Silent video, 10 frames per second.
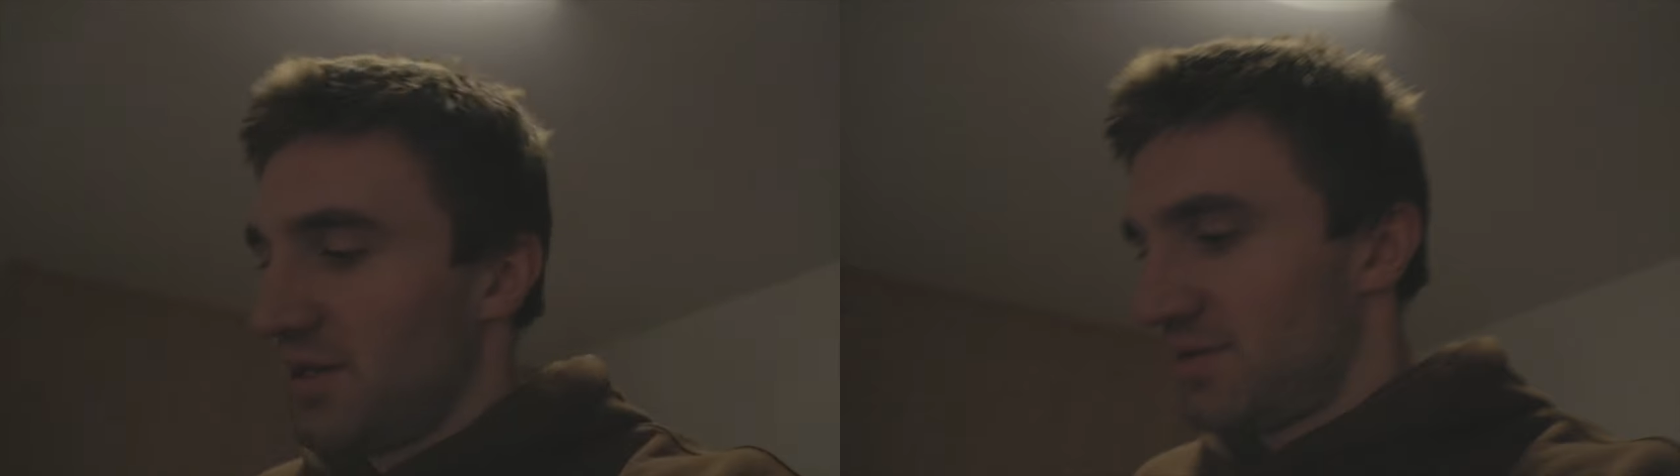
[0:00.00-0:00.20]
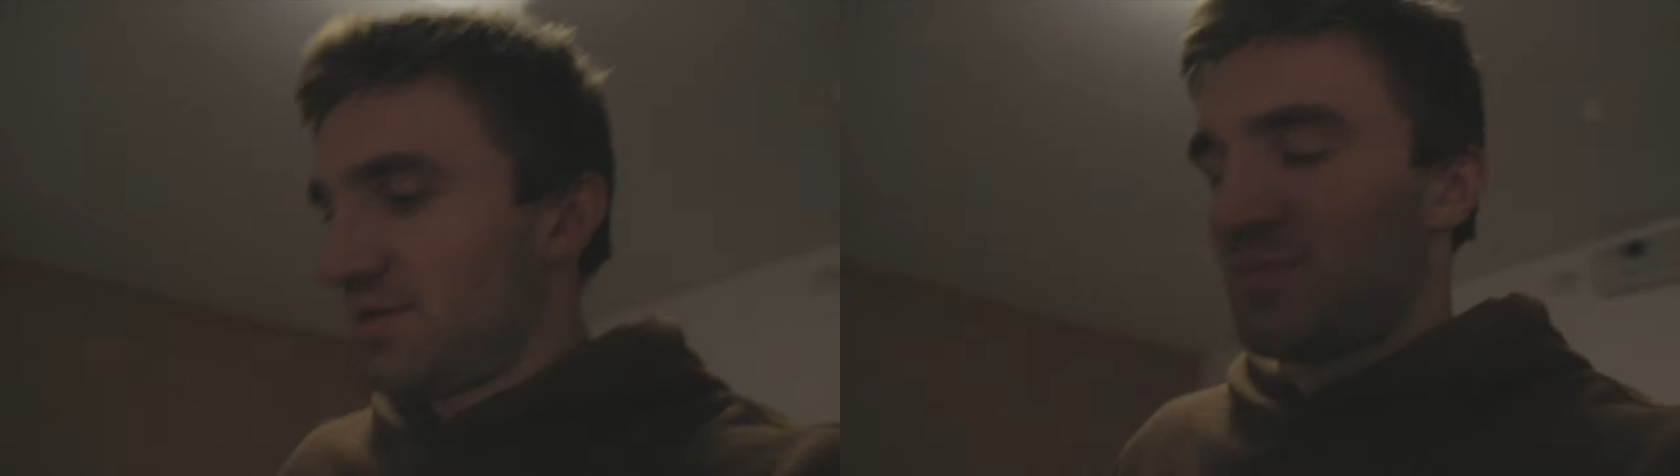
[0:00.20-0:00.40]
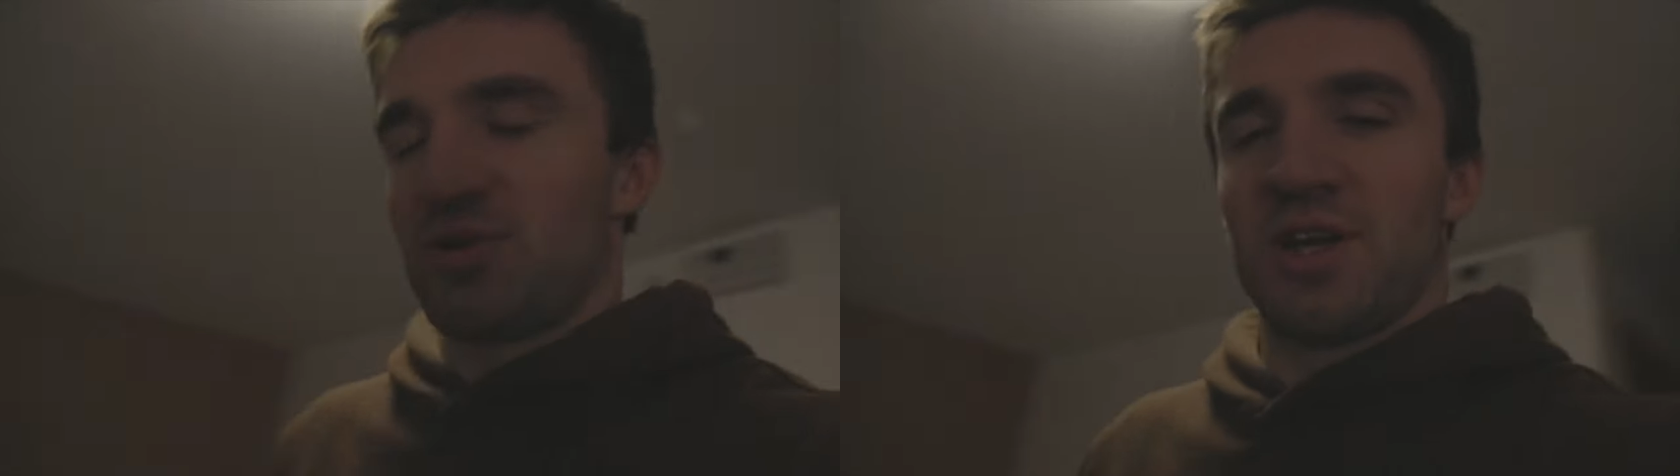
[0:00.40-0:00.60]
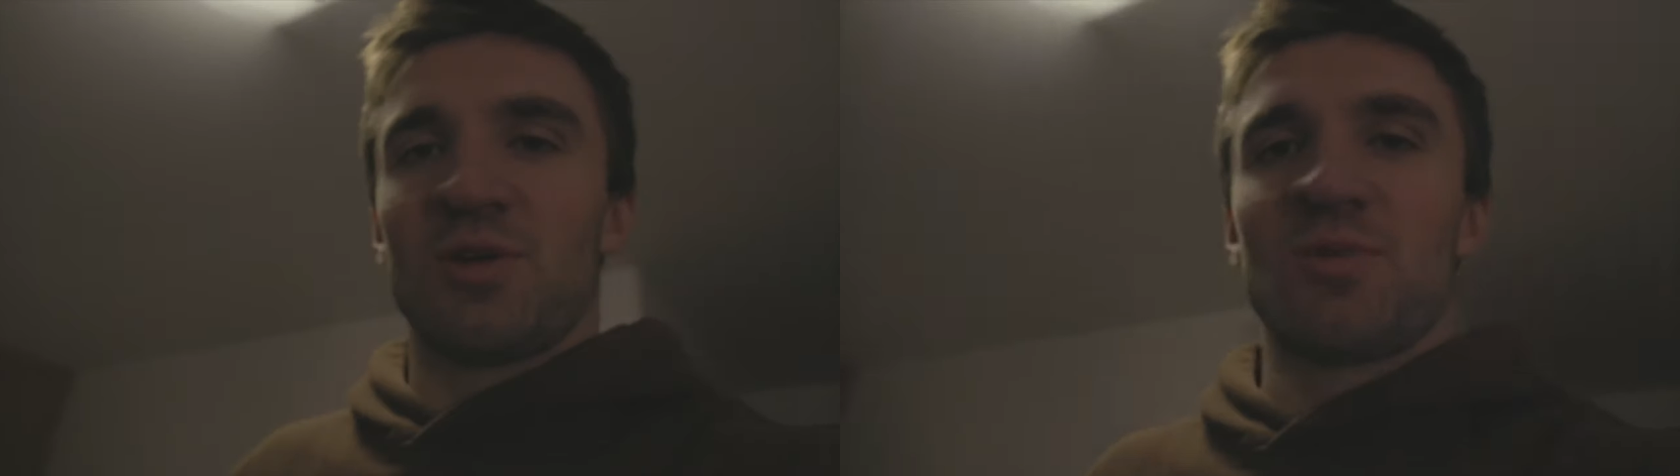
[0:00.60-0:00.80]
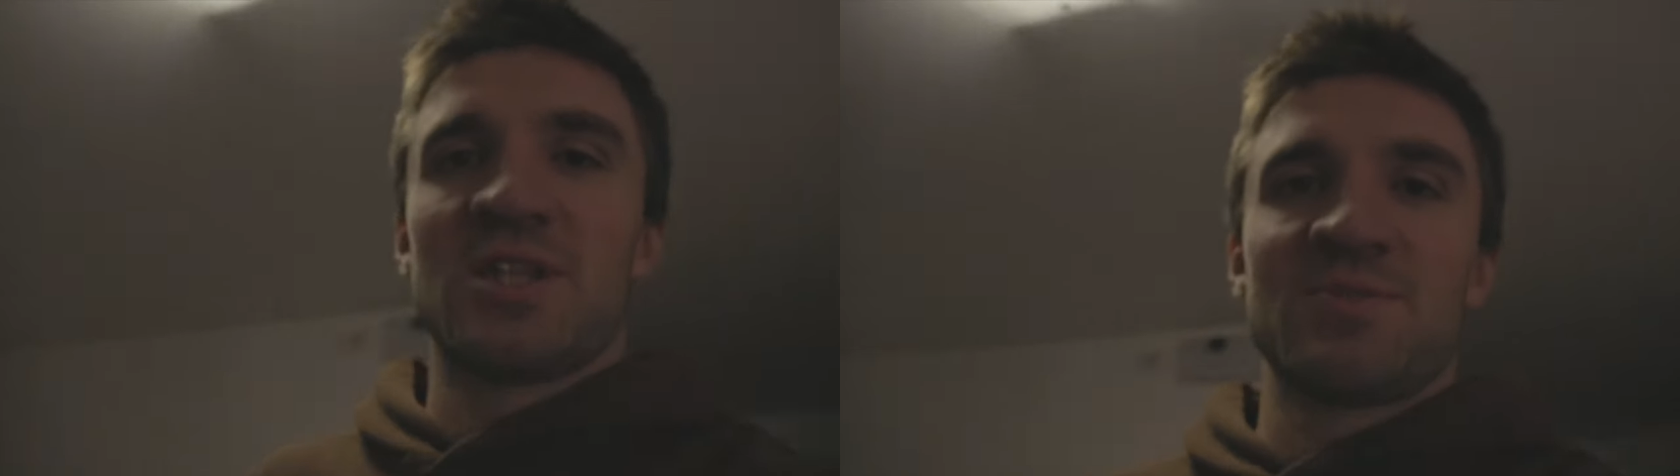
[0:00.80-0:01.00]
It's a pretty
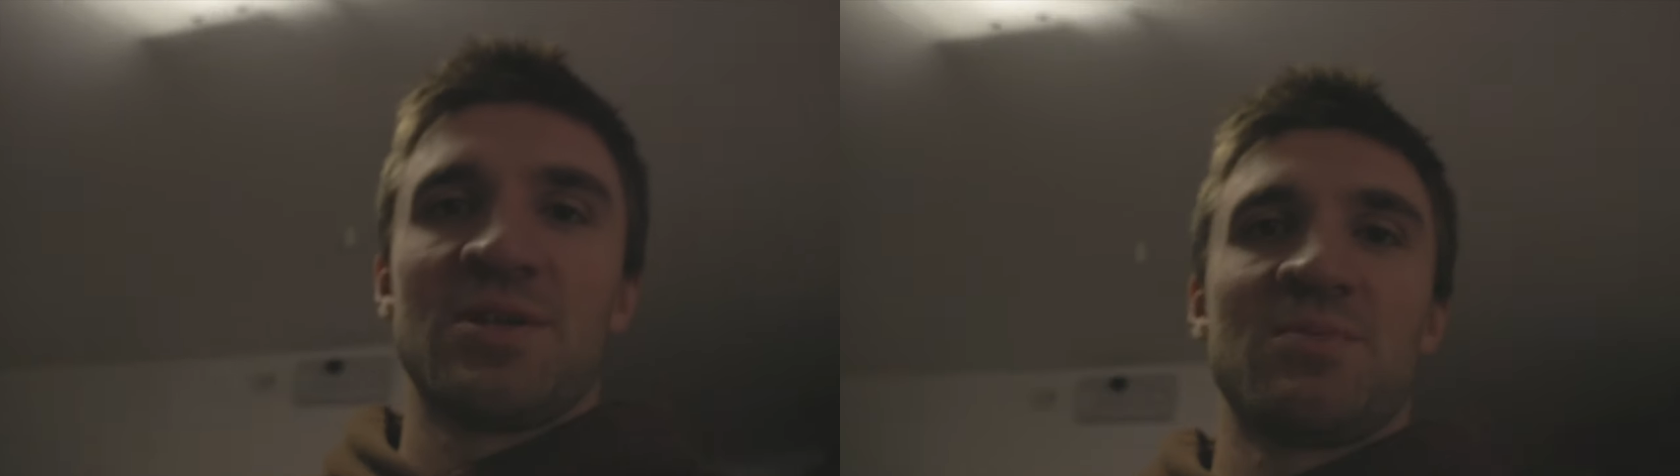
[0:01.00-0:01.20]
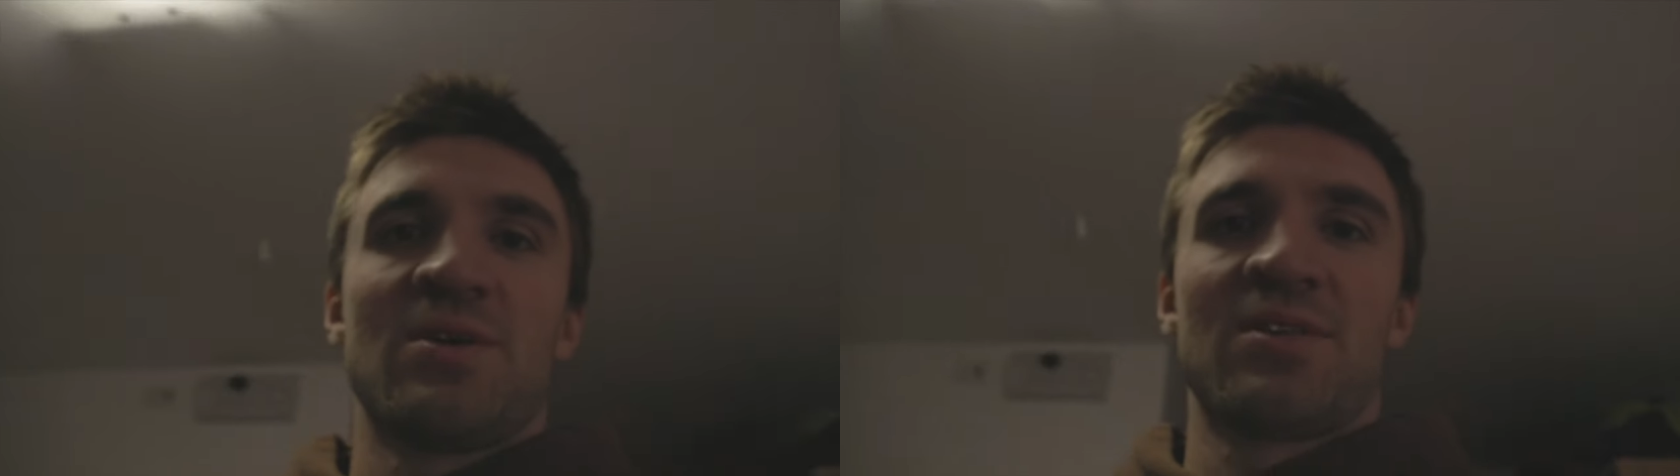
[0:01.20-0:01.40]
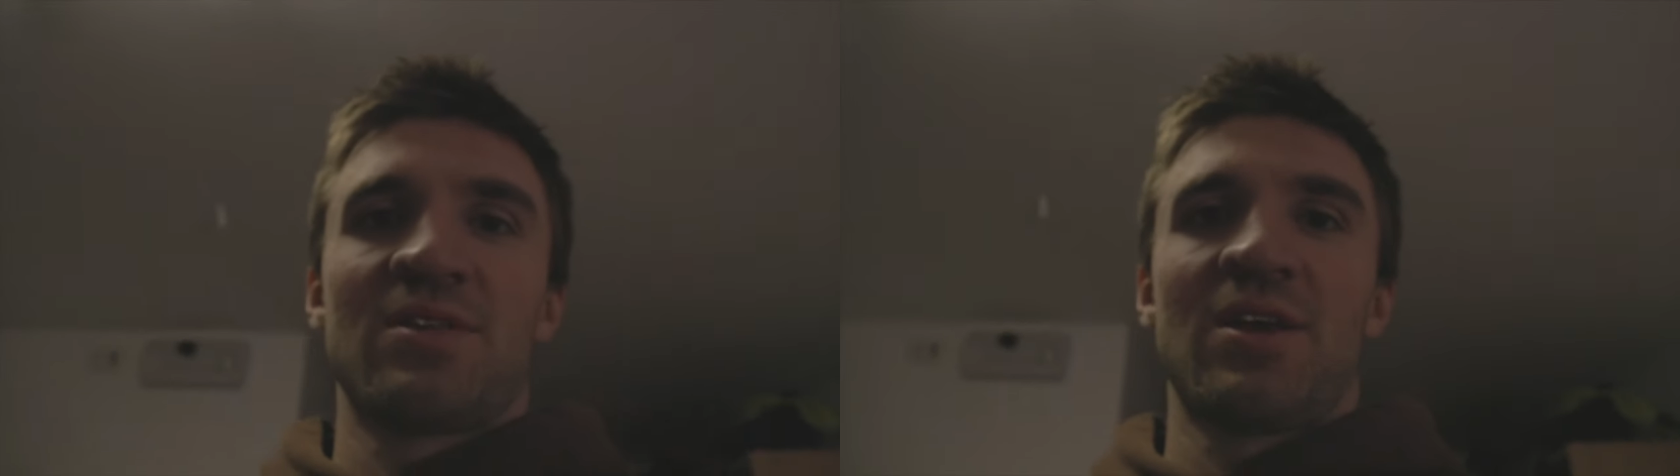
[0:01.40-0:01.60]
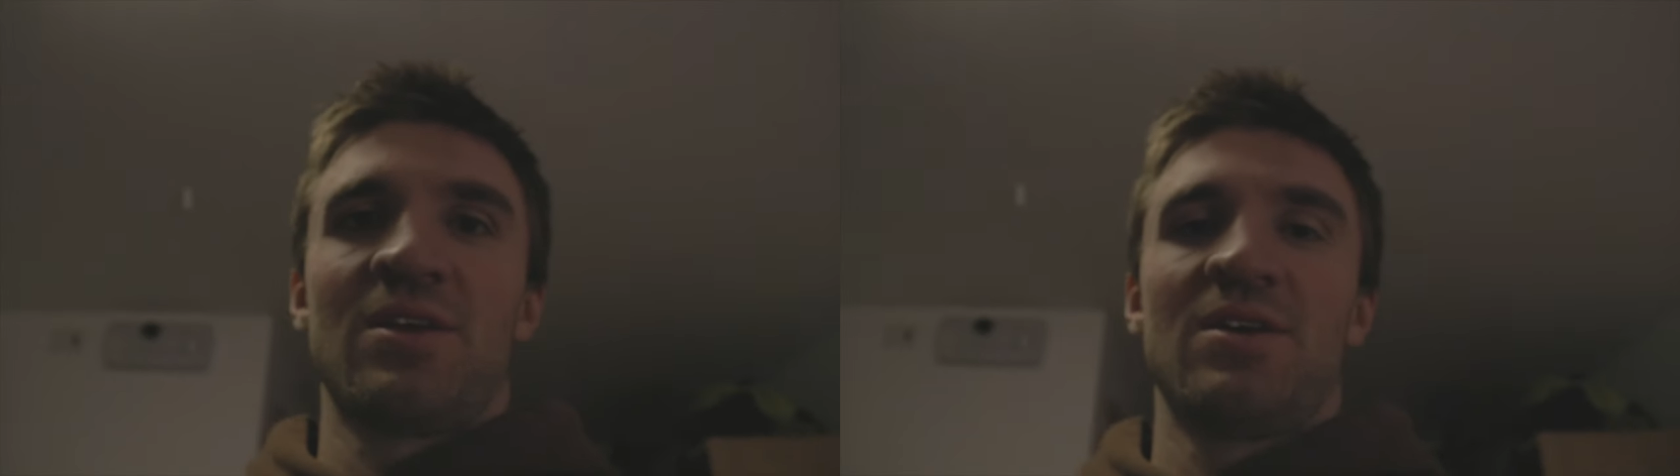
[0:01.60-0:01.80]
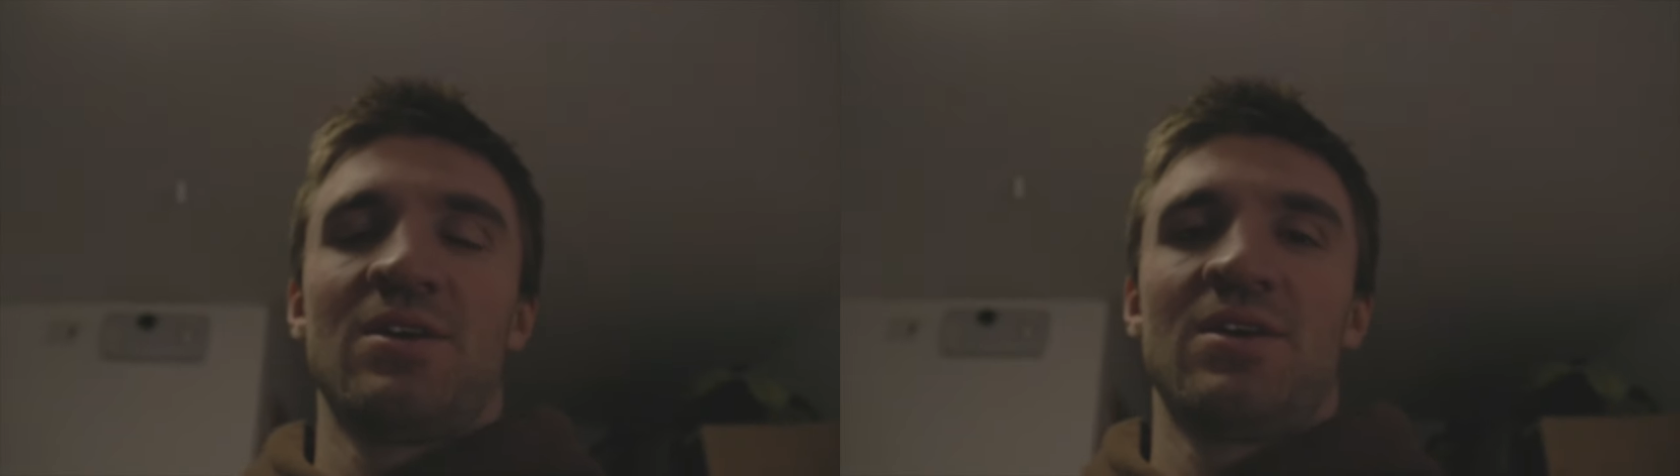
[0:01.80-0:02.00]
good way to spend your birthday.